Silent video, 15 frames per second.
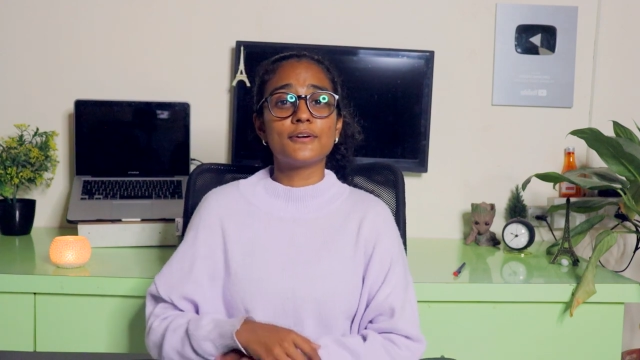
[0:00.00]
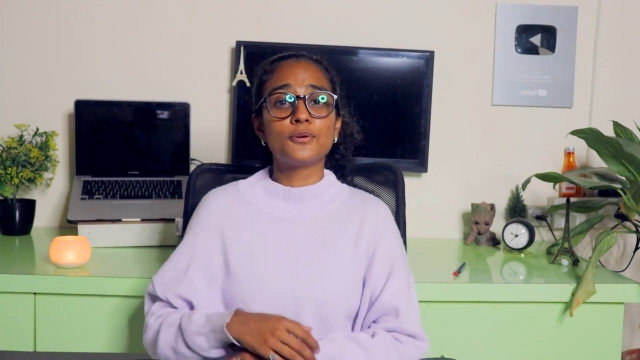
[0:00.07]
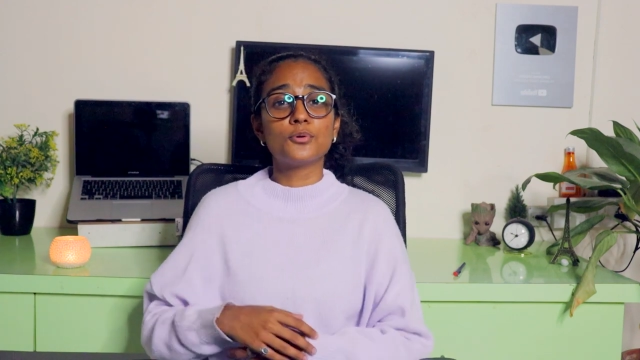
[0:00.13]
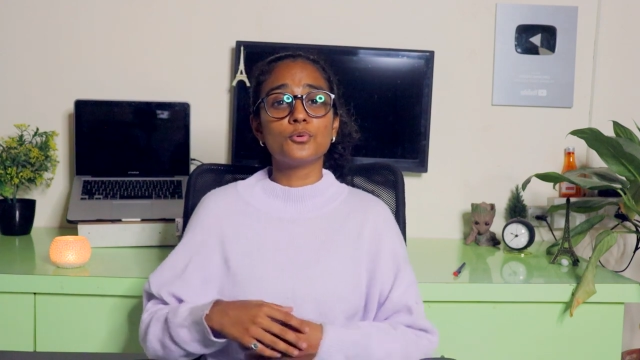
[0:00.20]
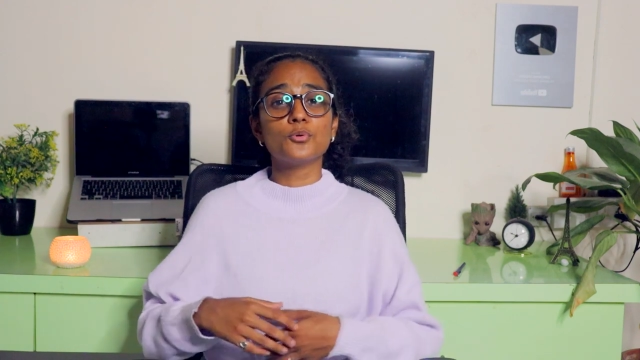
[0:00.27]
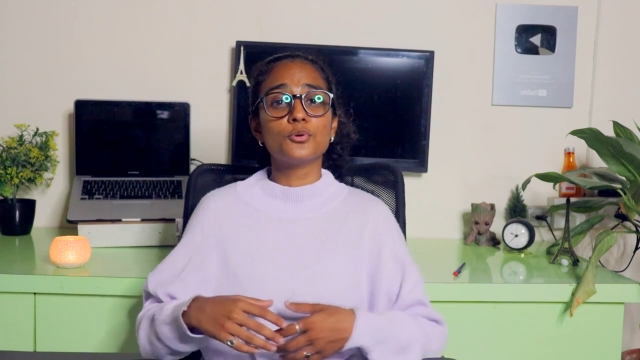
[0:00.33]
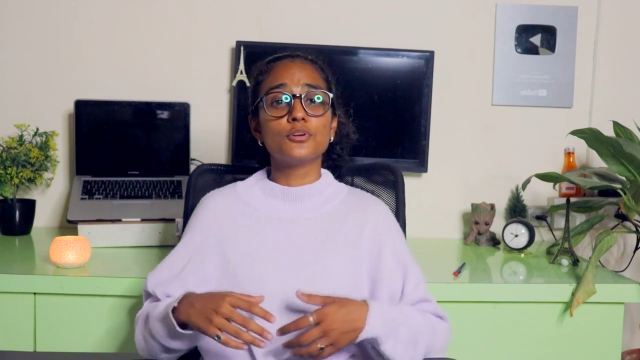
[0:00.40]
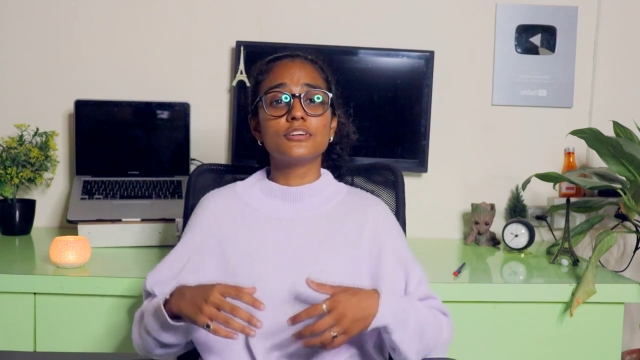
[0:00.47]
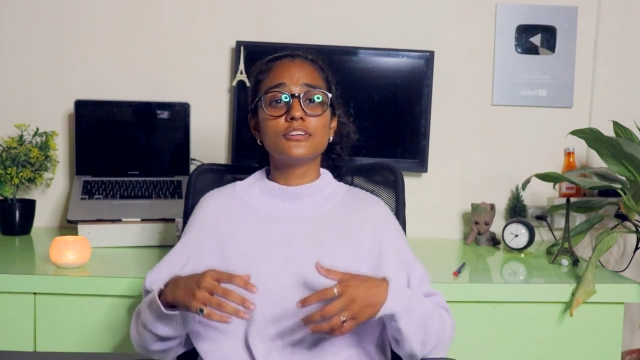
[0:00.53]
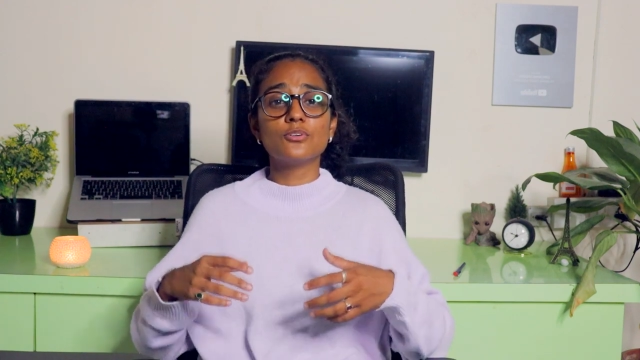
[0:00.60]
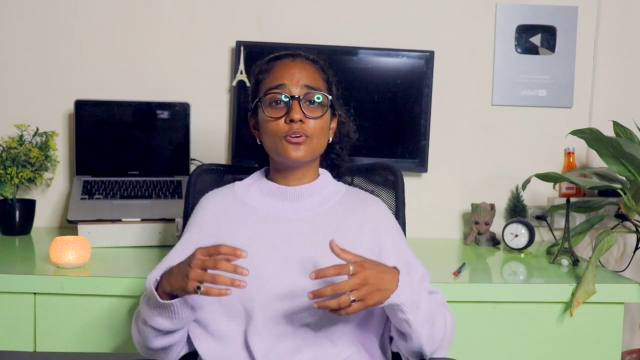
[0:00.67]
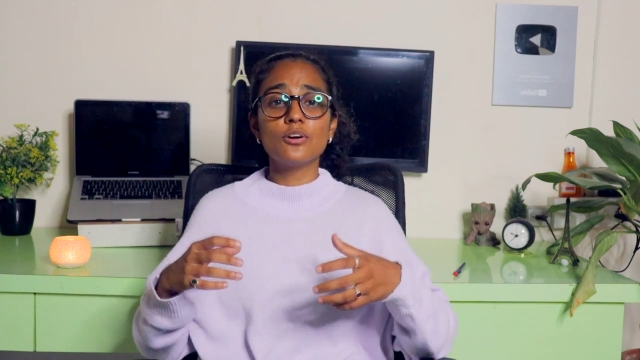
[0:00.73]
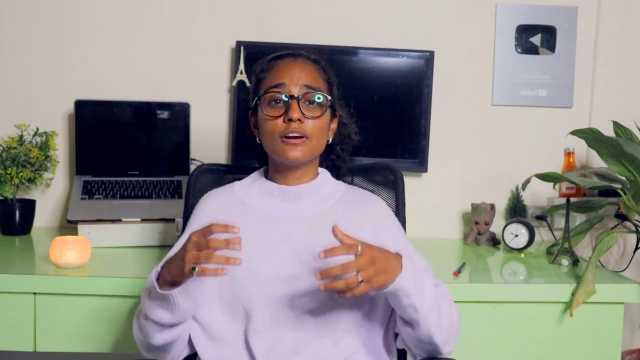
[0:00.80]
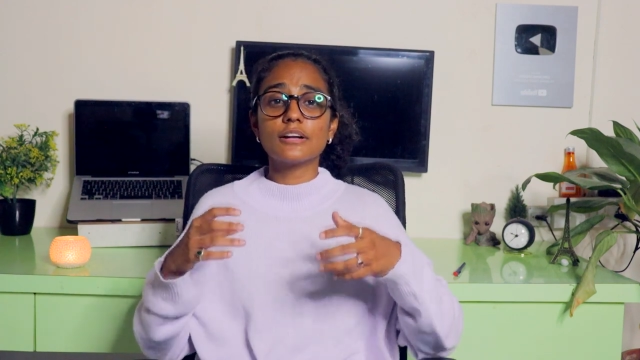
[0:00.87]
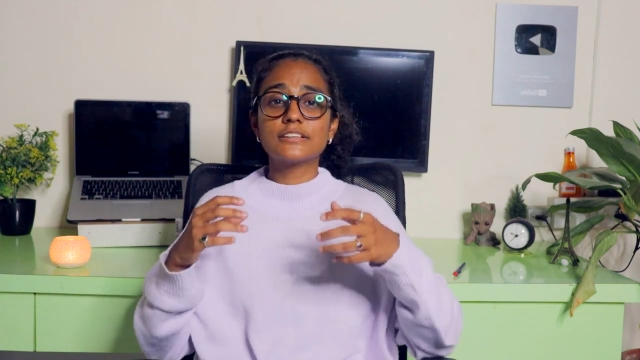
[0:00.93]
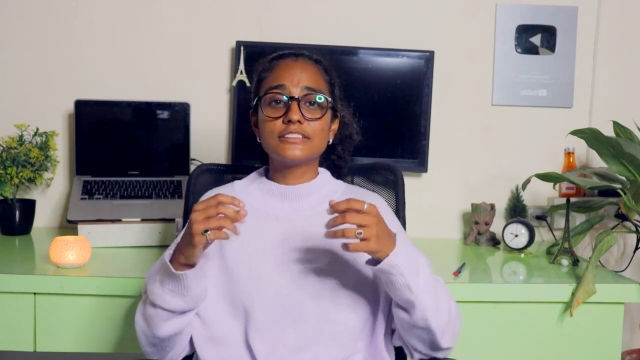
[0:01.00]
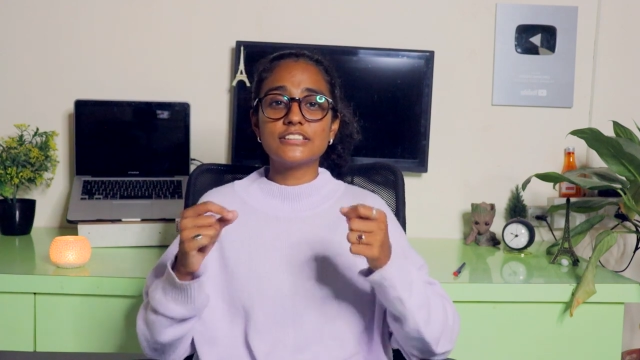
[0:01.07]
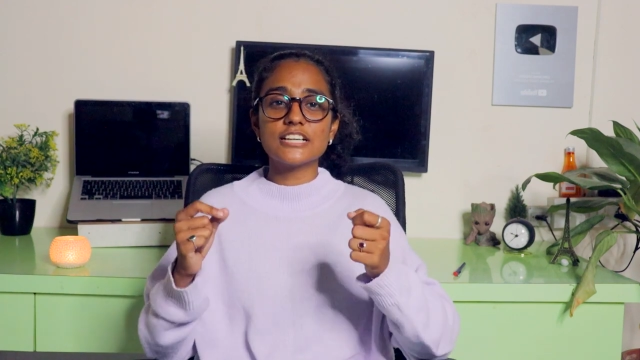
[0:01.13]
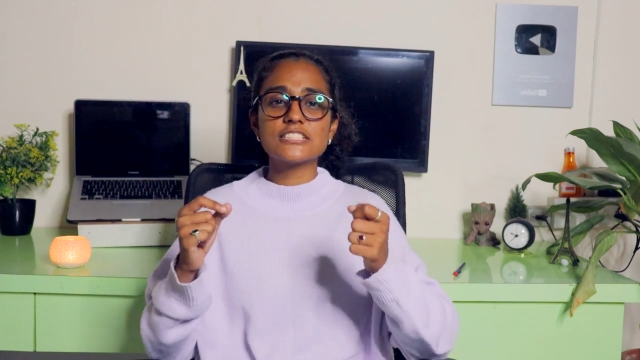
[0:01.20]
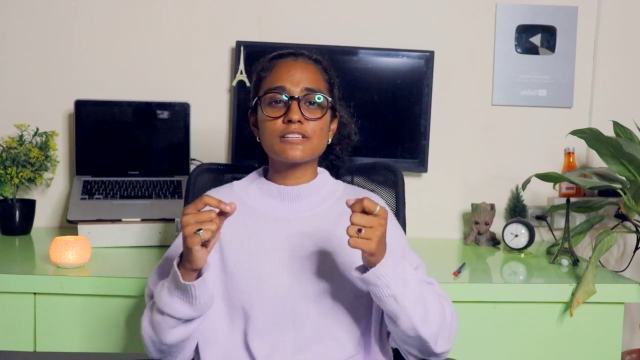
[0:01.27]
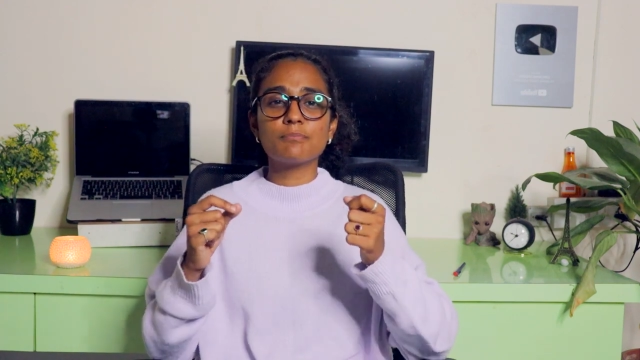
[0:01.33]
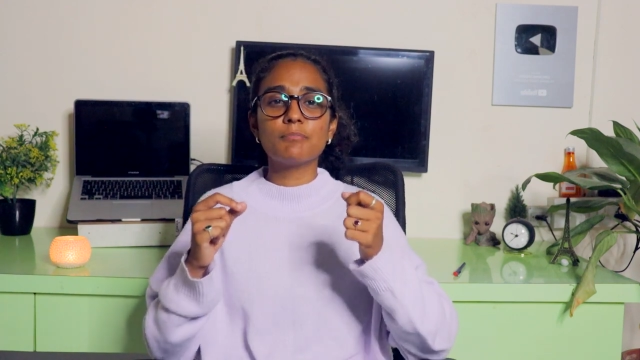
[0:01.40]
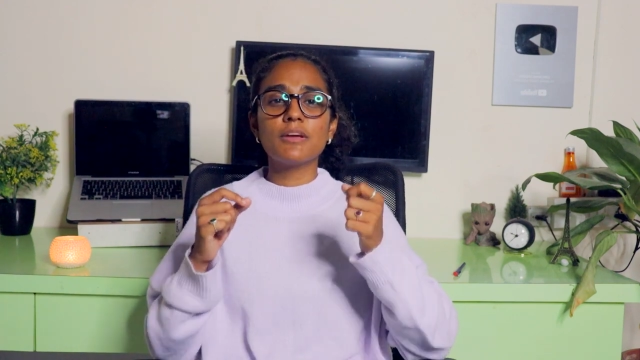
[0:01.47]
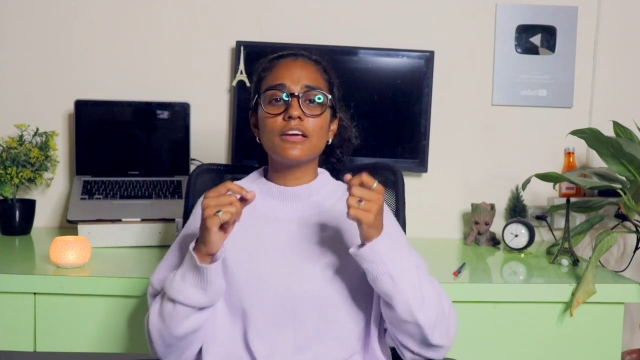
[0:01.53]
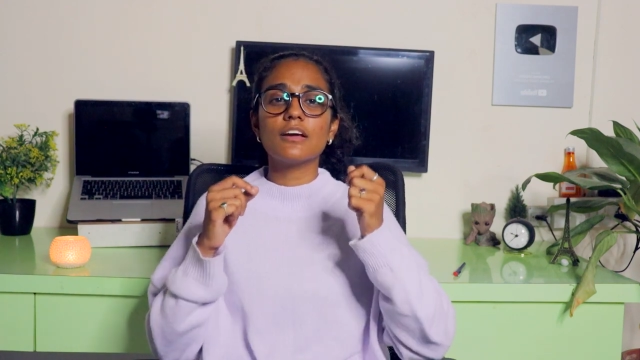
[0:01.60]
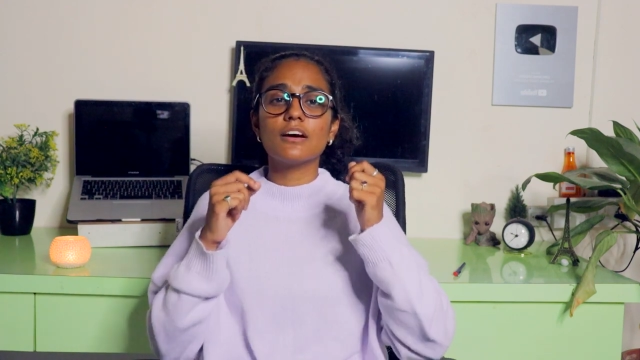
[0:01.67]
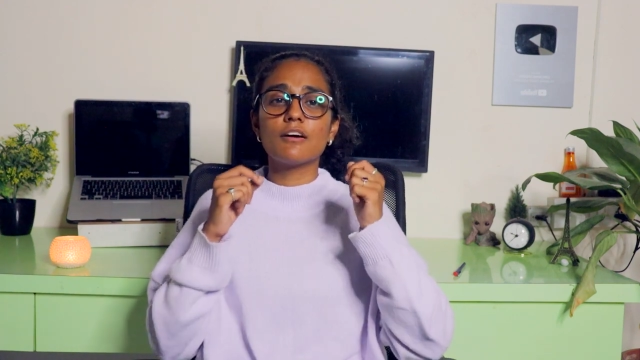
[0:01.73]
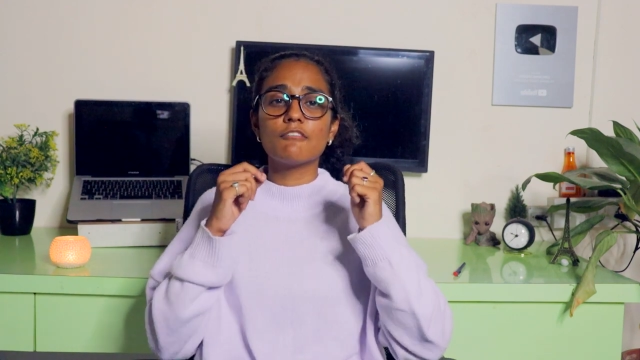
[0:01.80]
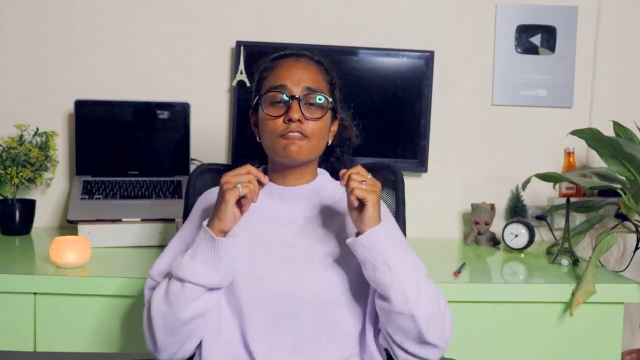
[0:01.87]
to, you know, just be